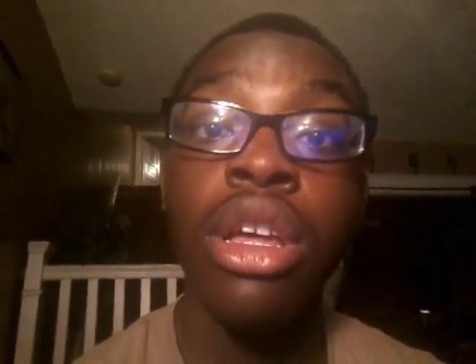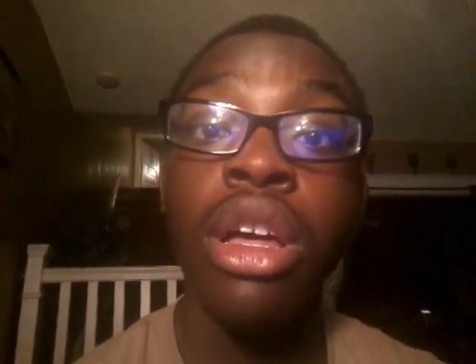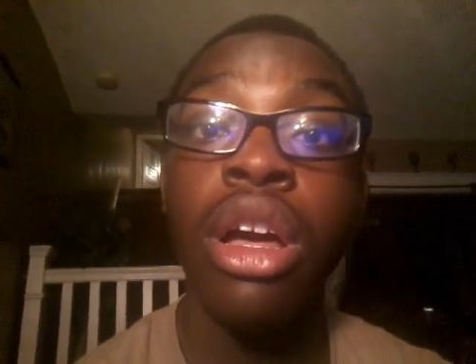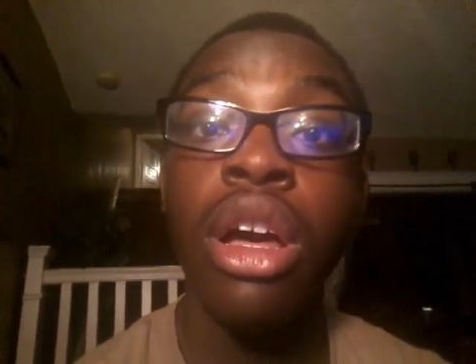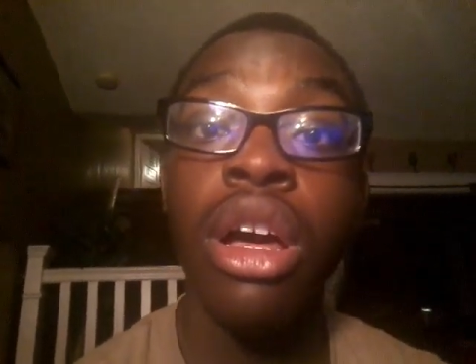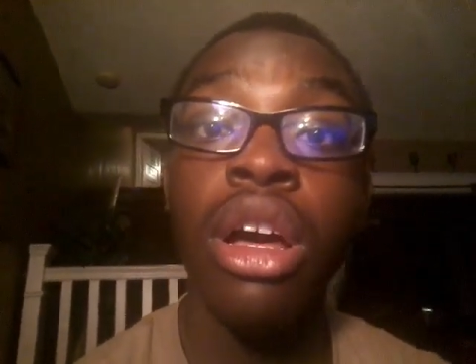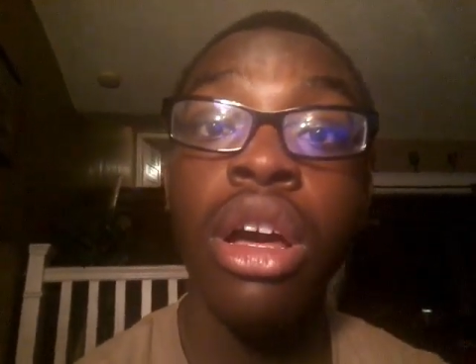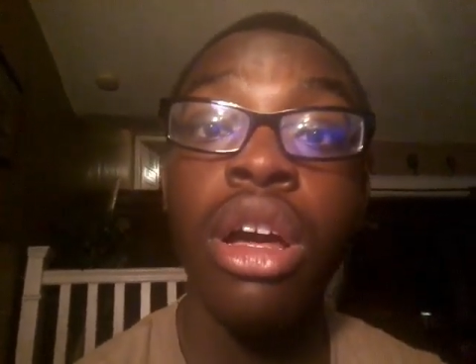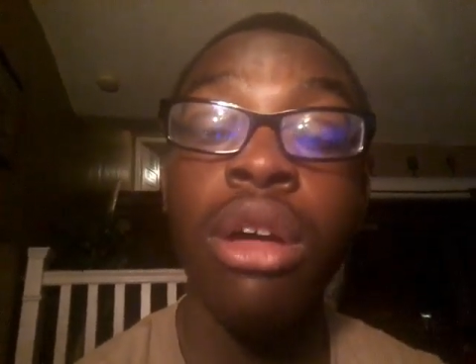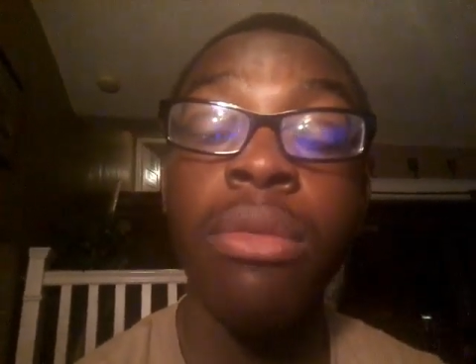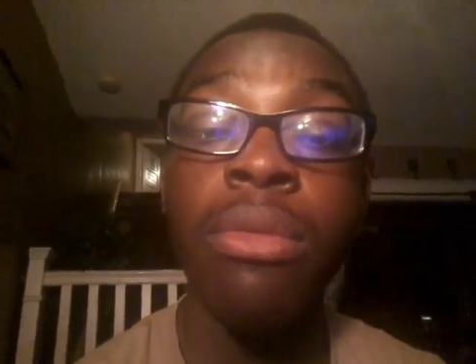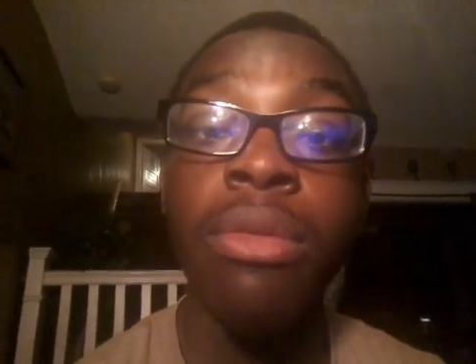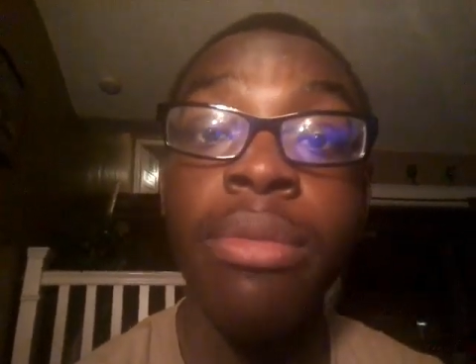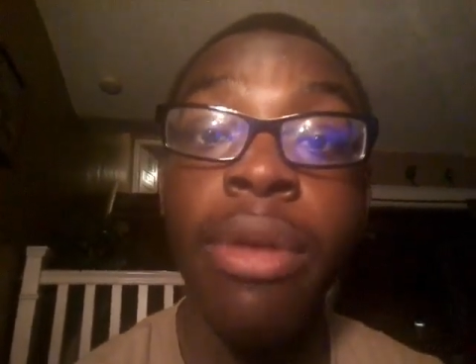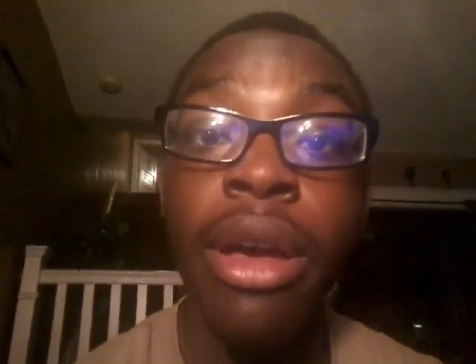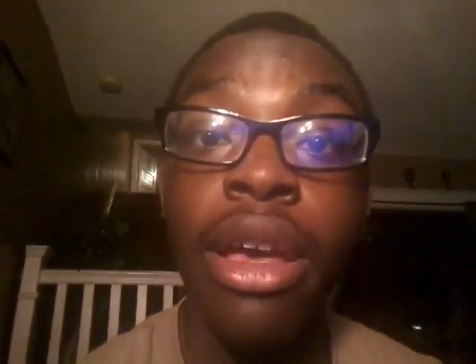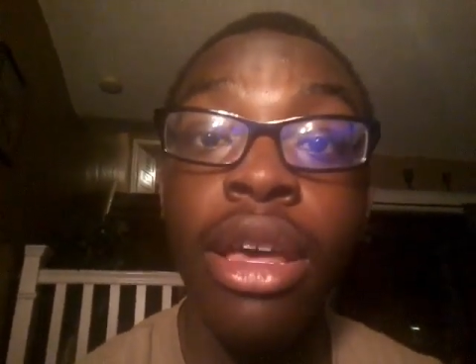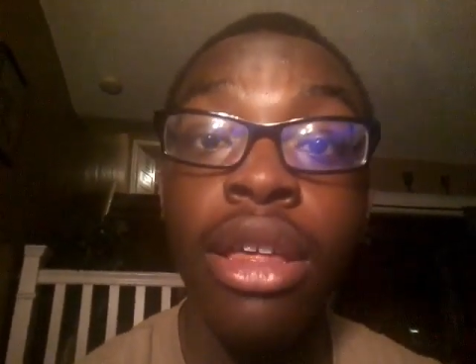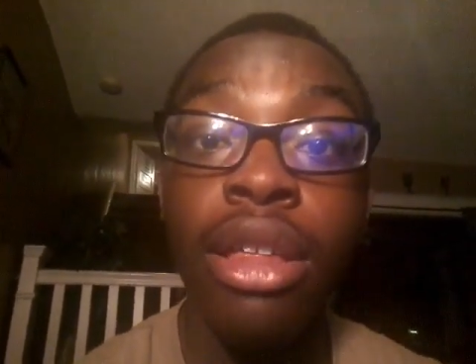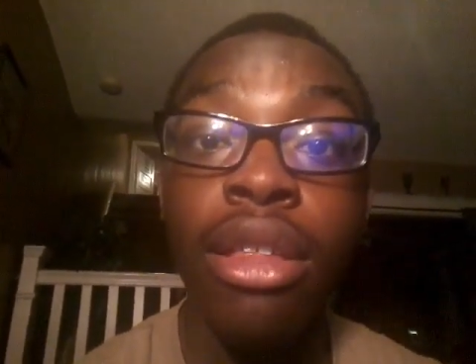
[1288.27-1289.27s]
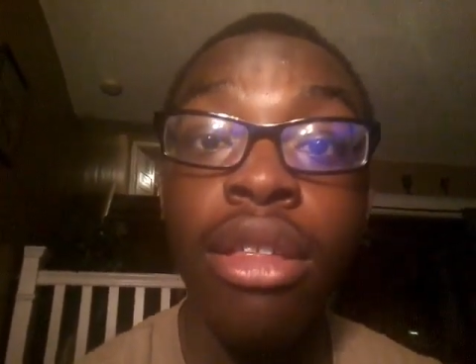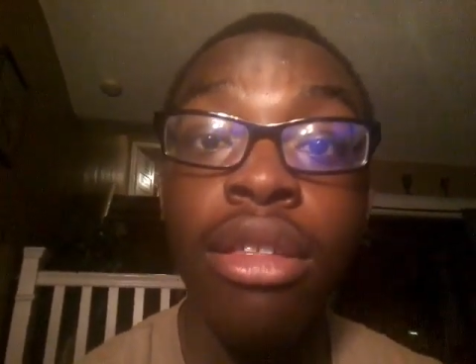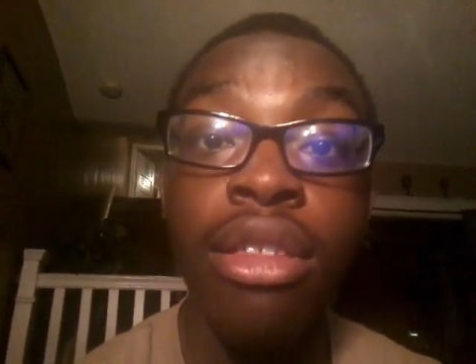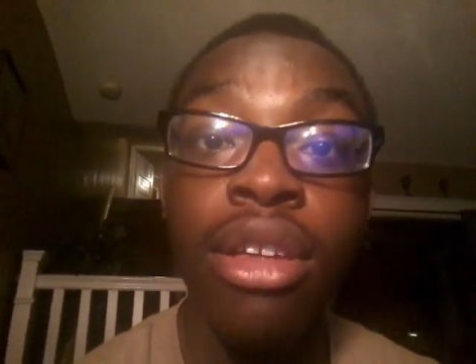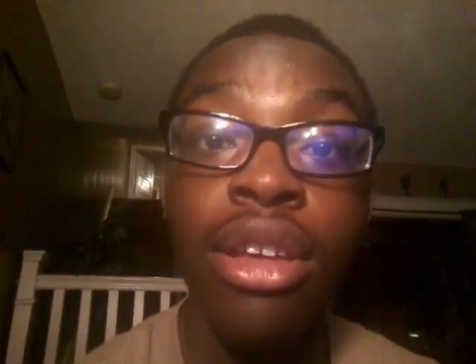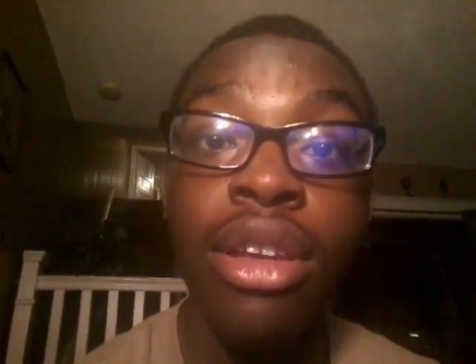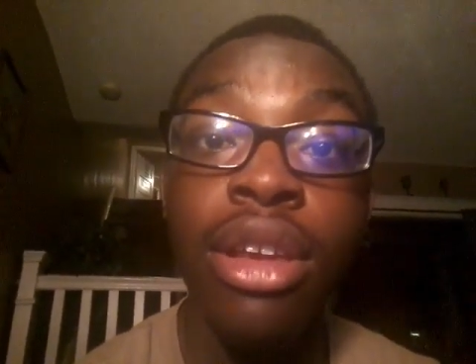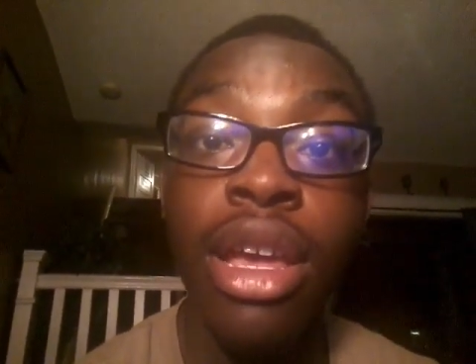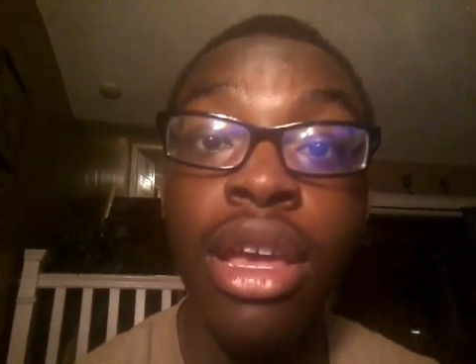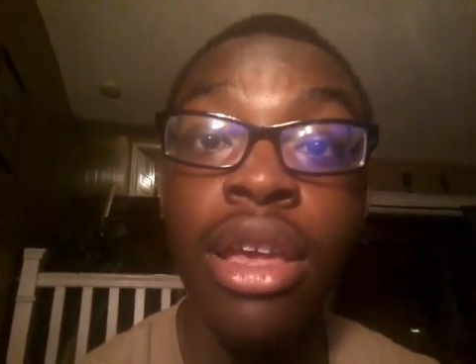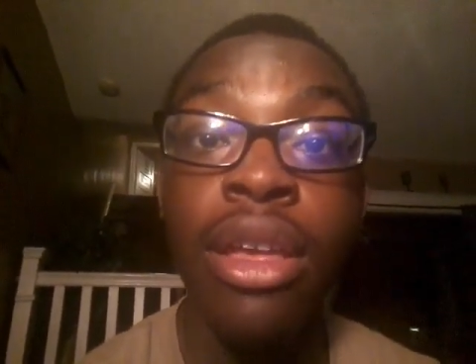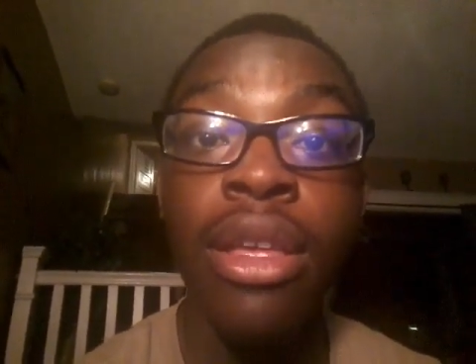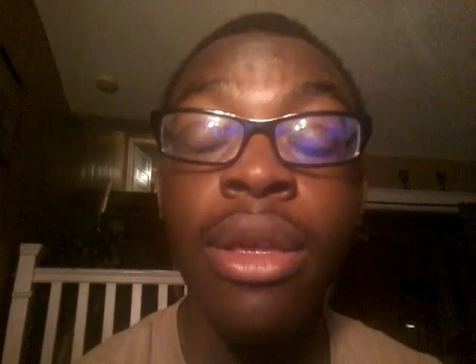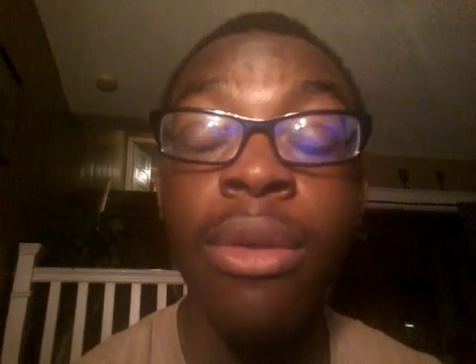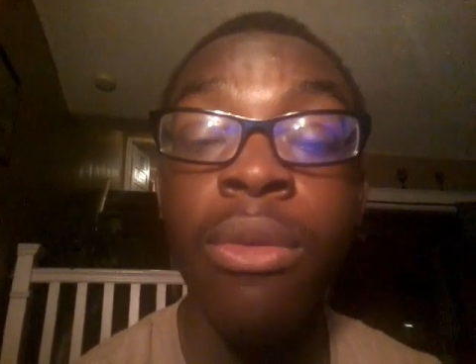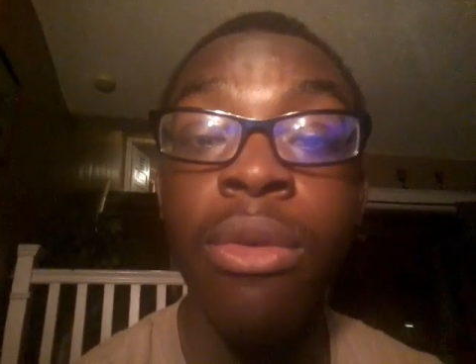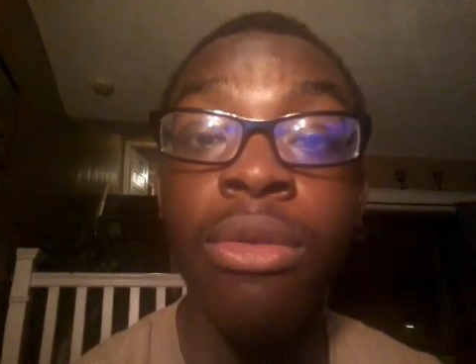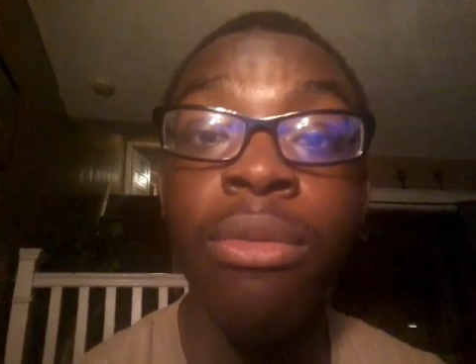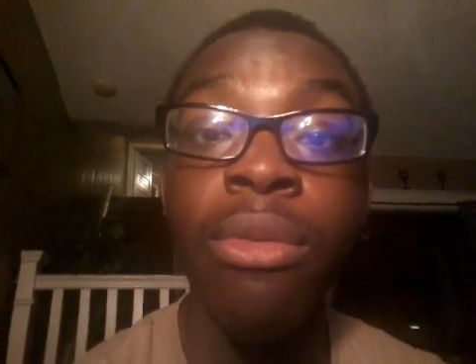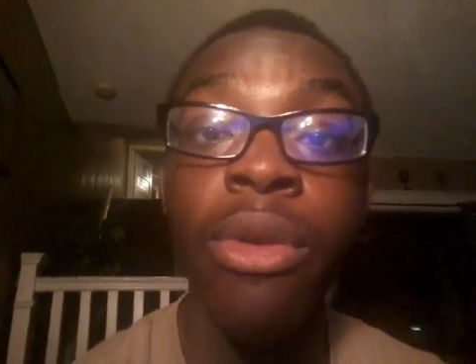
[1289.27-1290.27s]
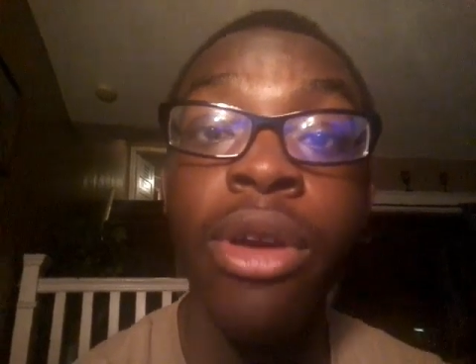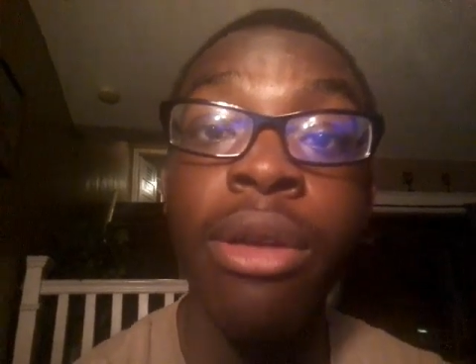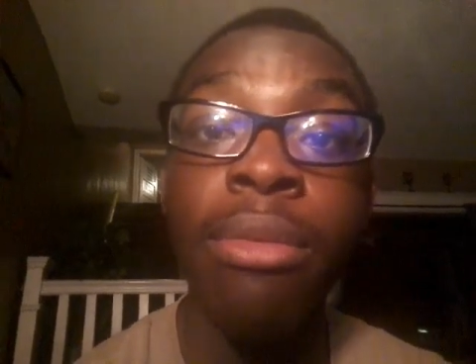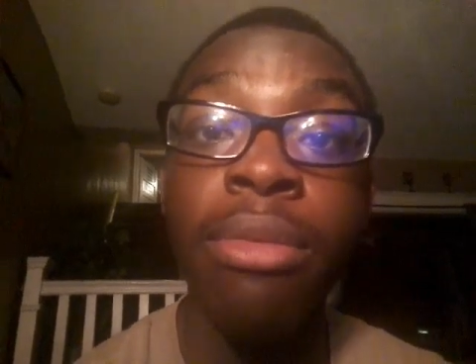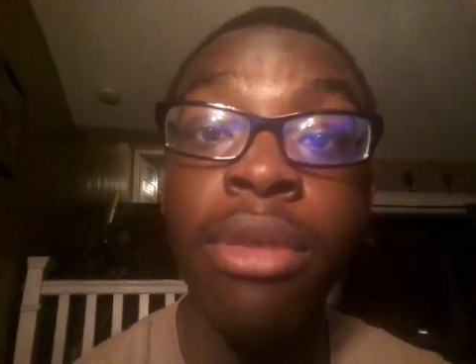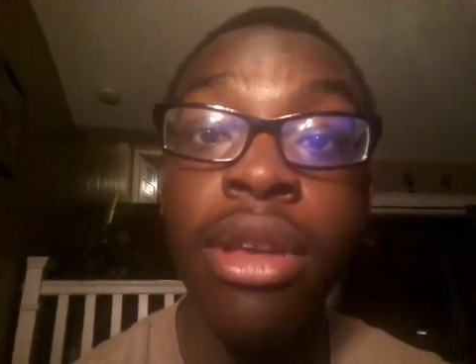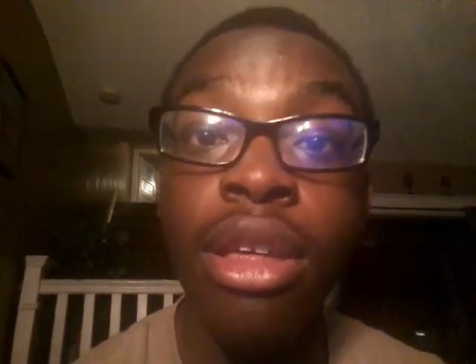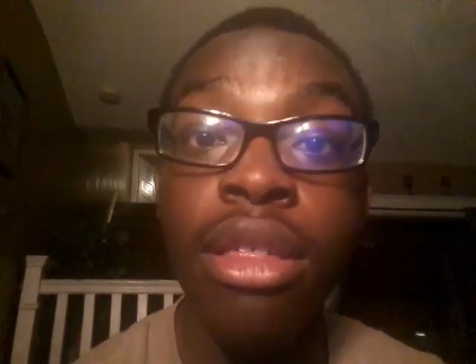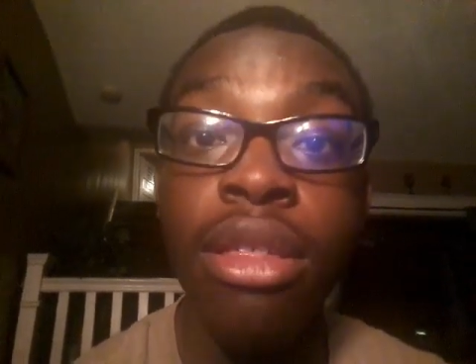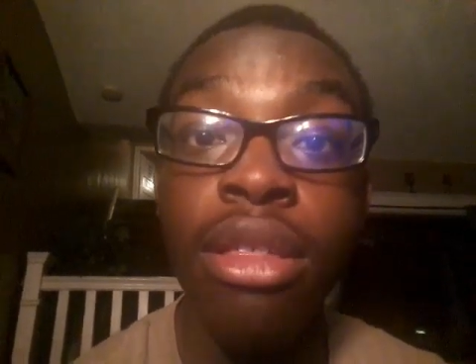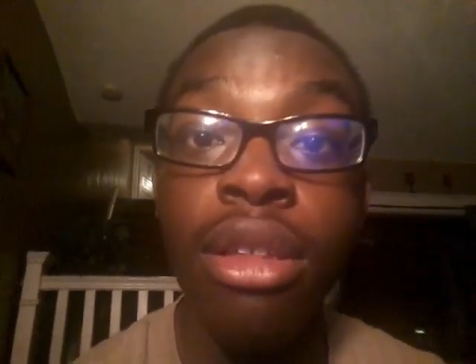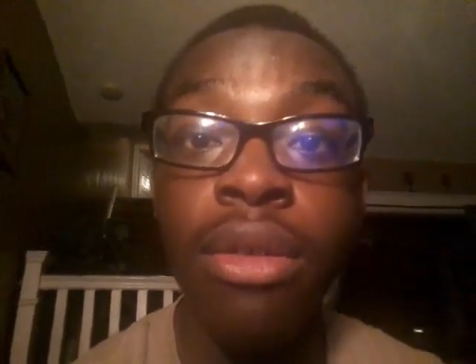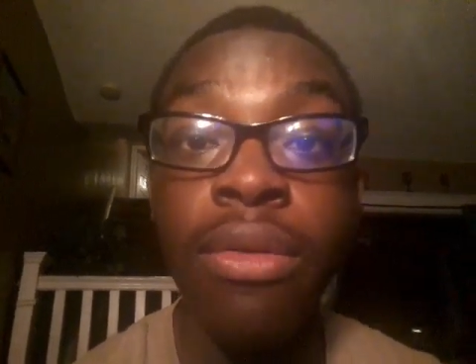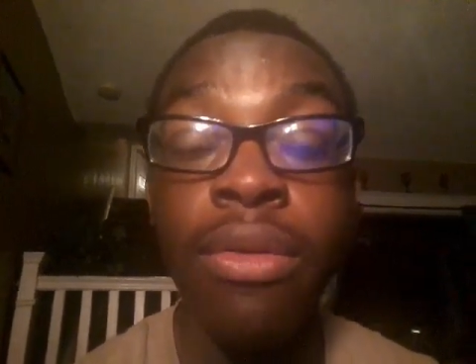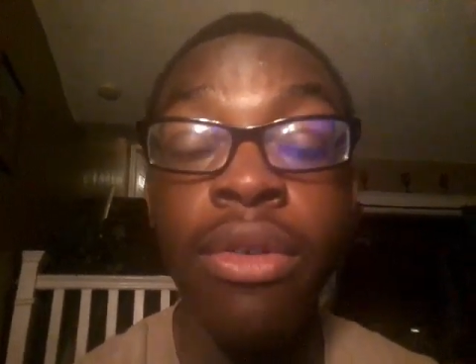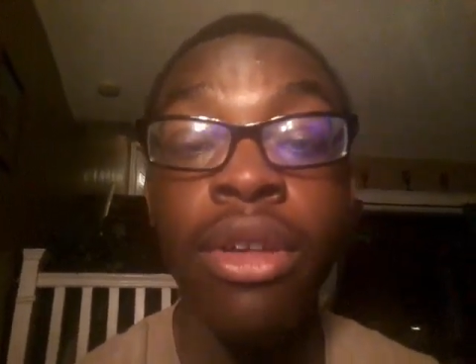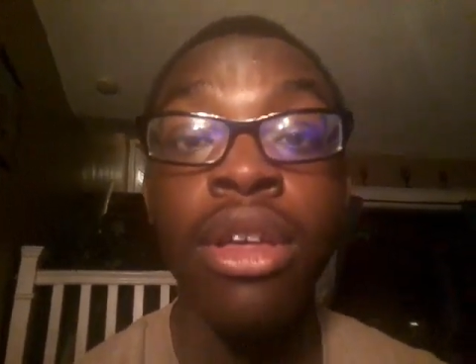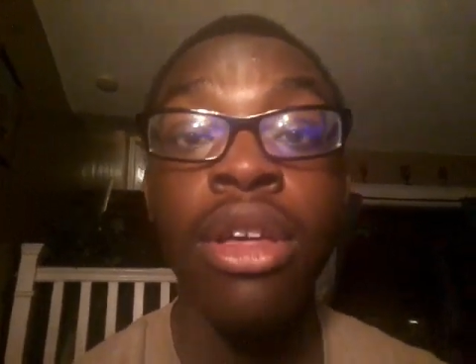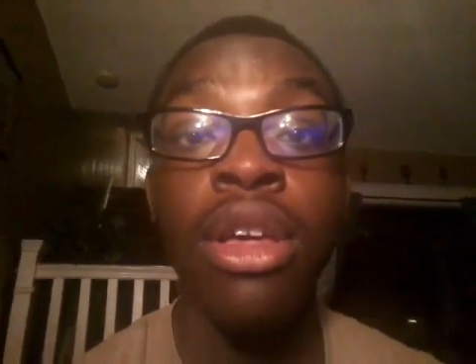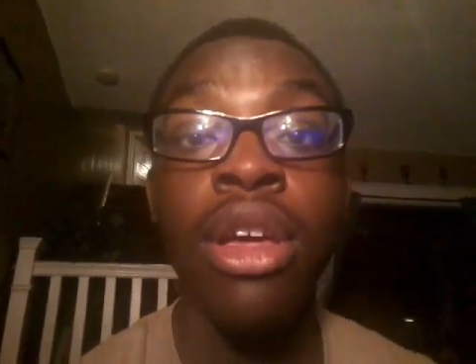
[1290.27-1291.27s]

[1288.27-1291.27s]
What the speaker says: I'll be back Sunday with more NBA stuff.